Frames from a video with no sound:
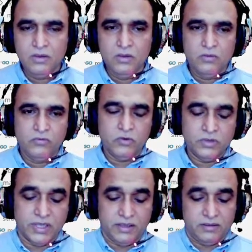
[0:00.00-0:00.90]
for
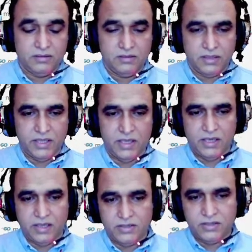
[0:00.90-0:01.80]
that again
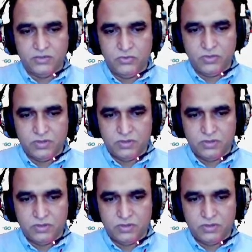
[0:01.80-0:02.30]
I just use